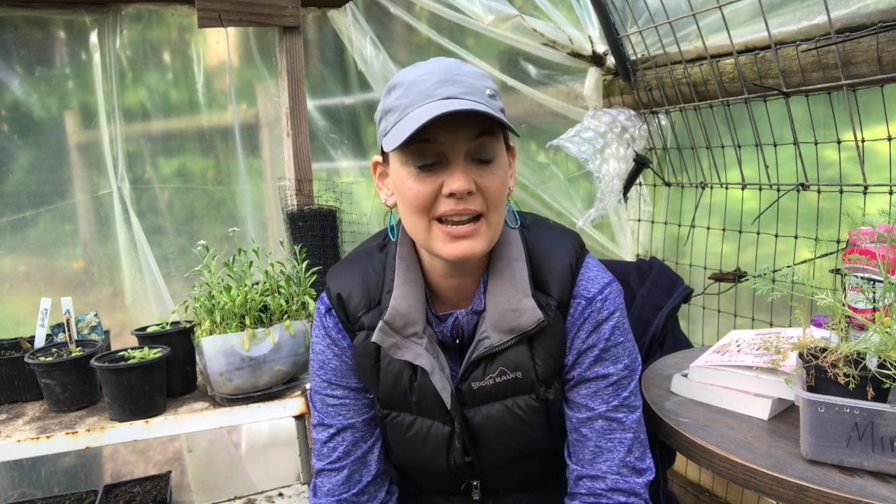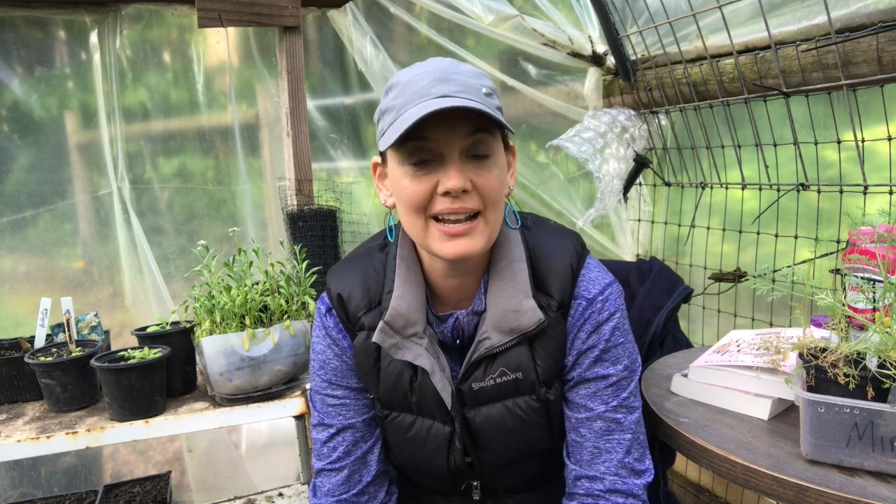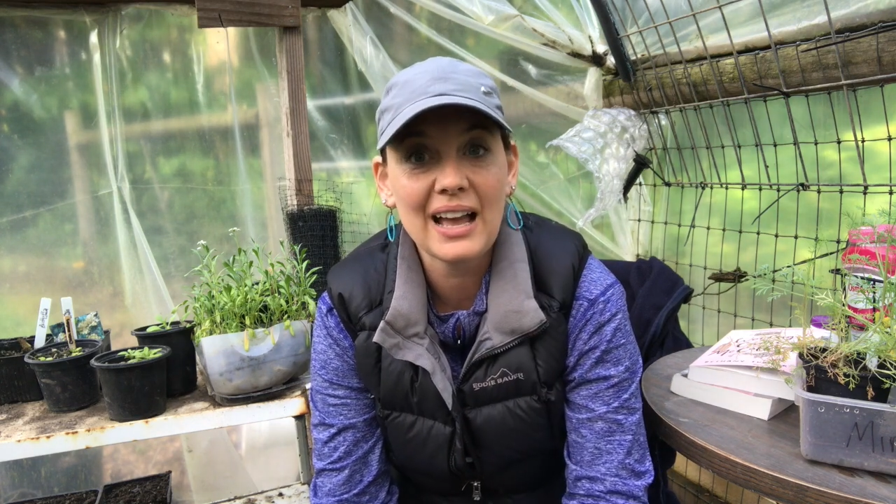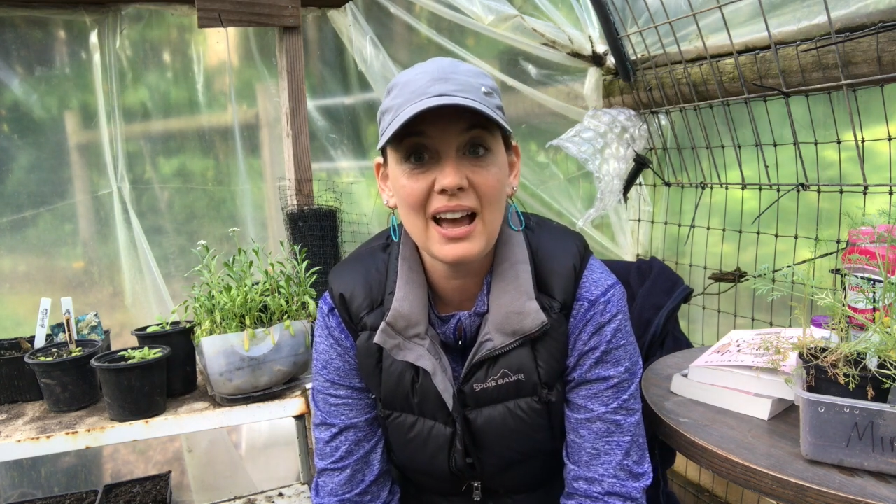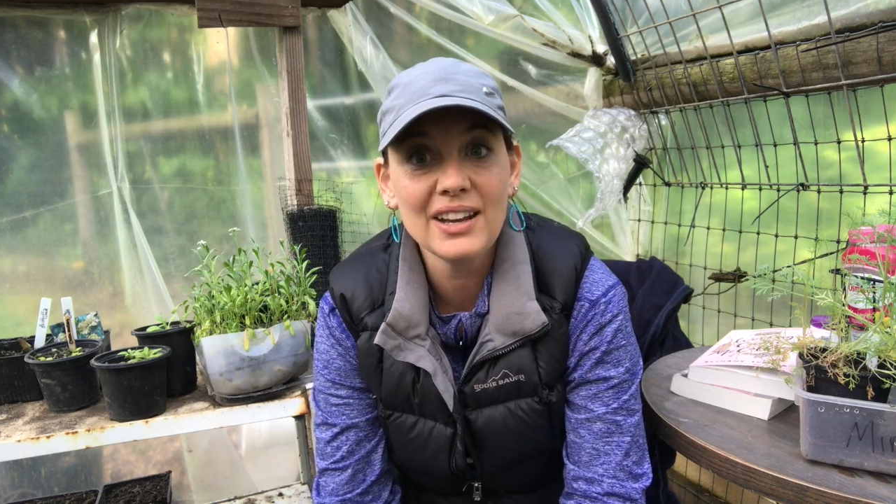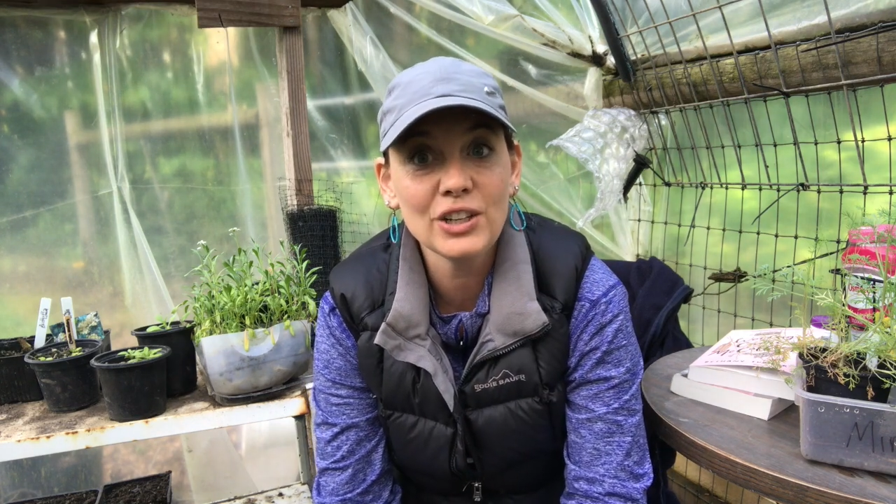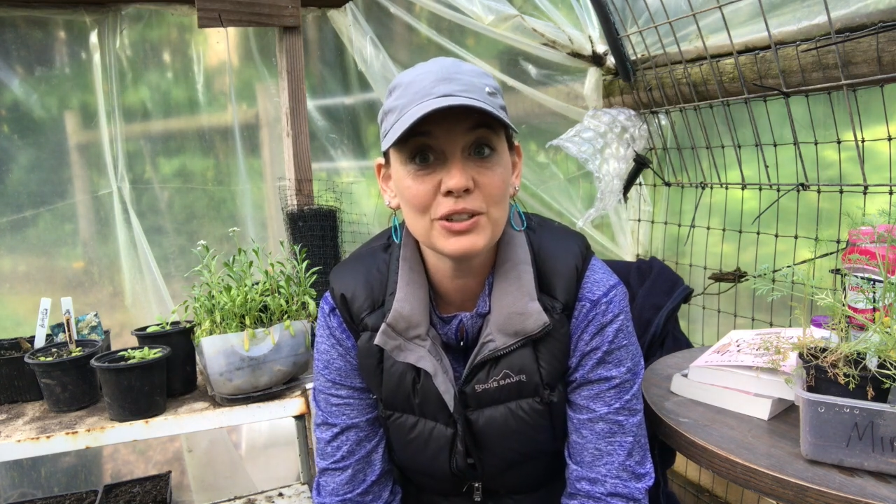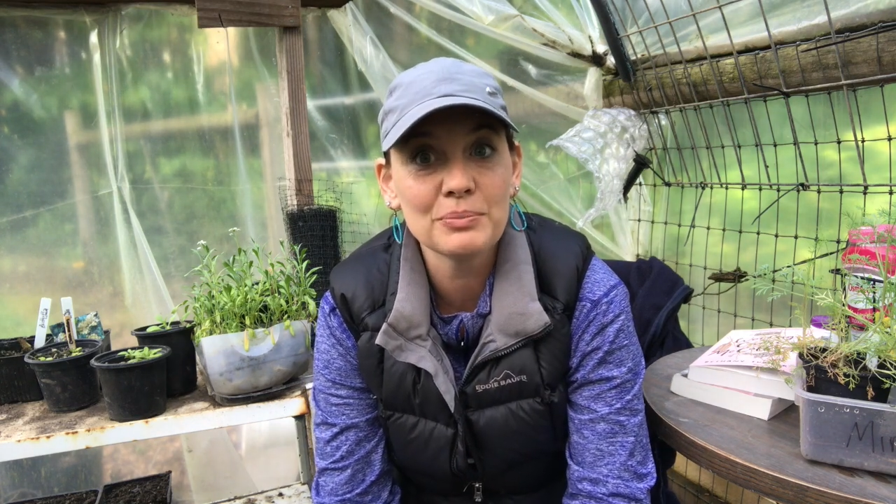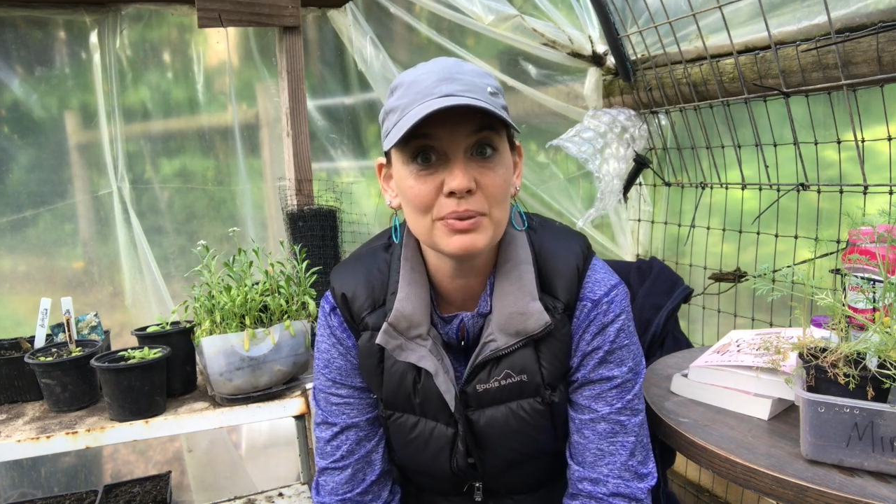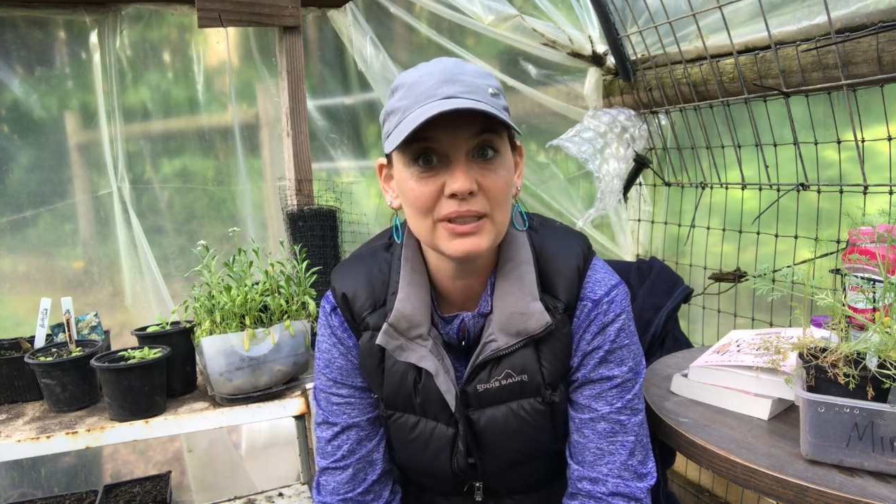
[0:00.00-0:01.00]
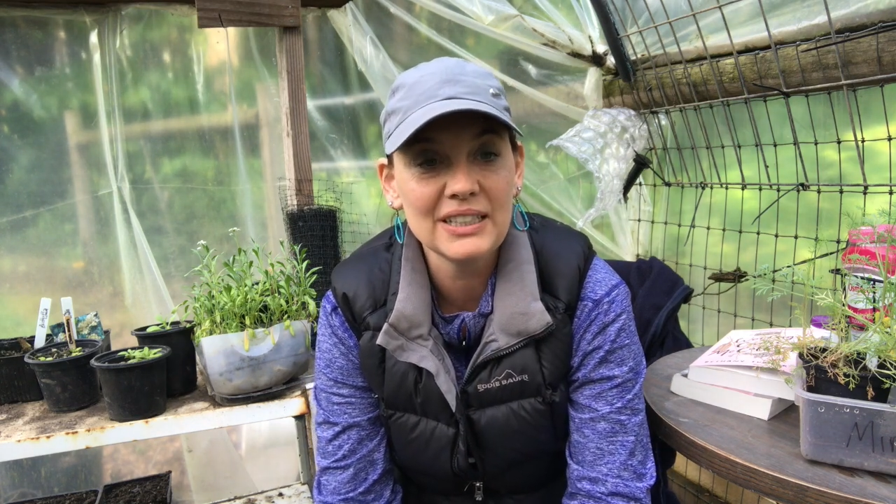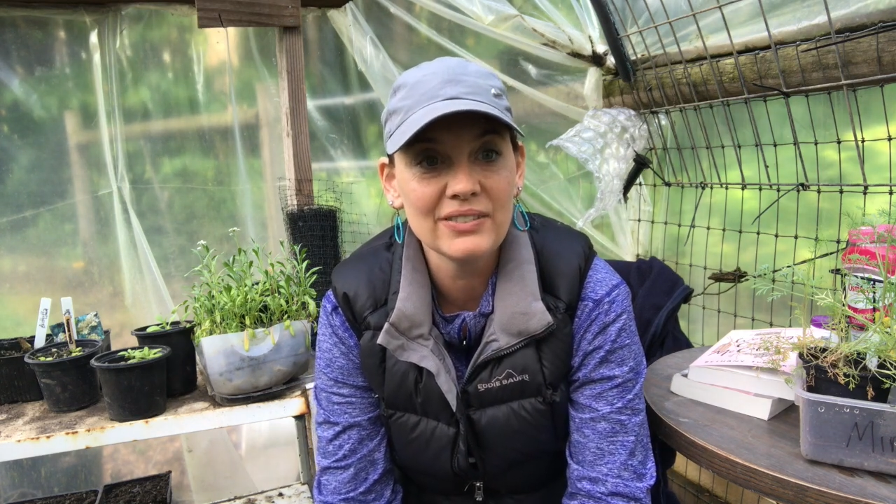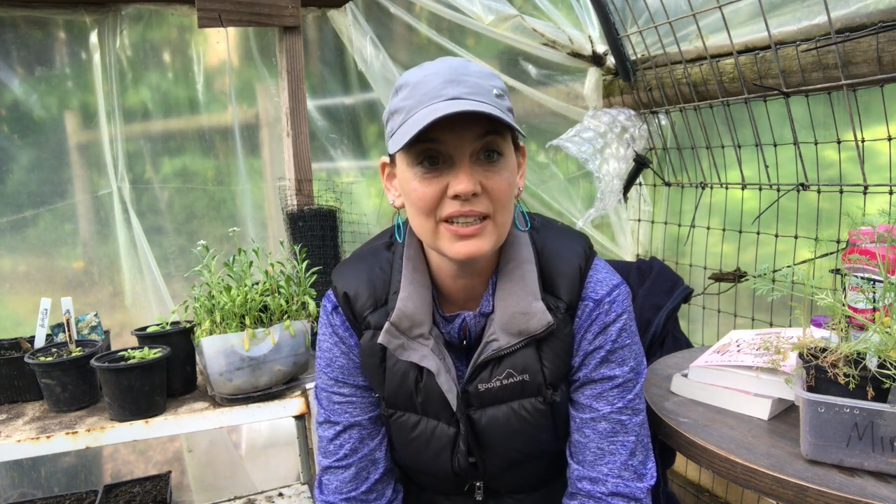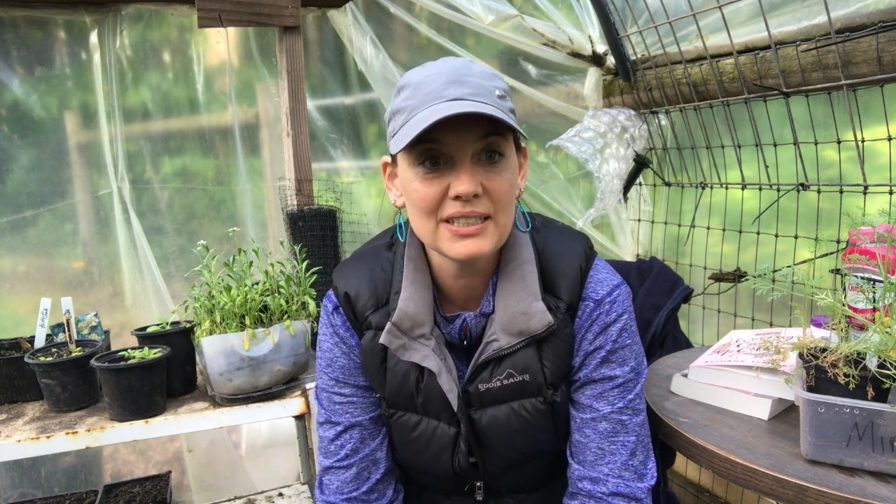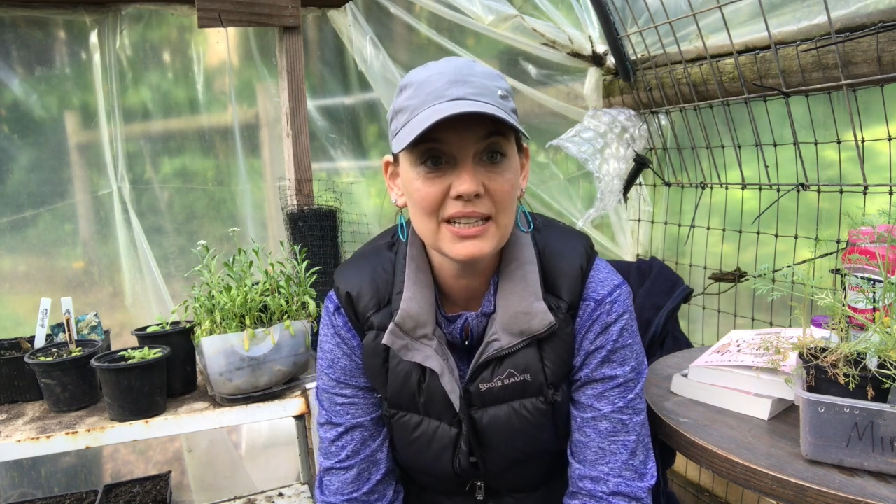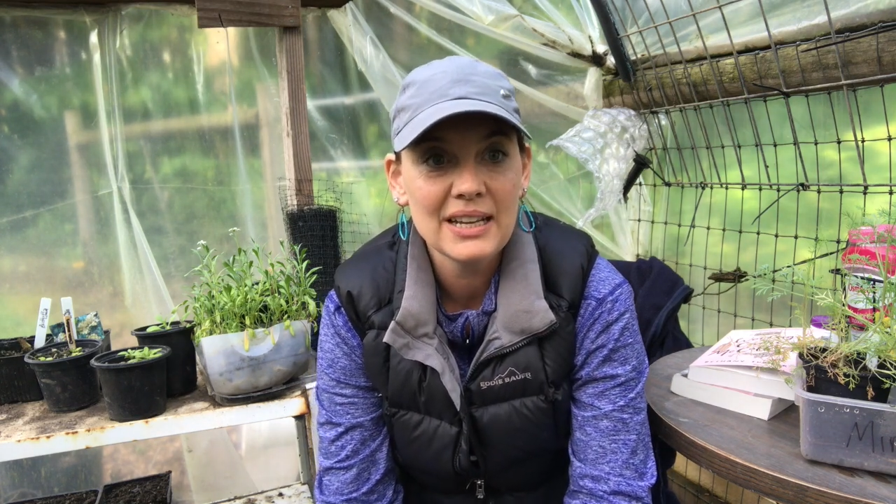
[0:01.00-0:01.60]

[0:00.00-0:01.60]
and I kind of couldn't believe it.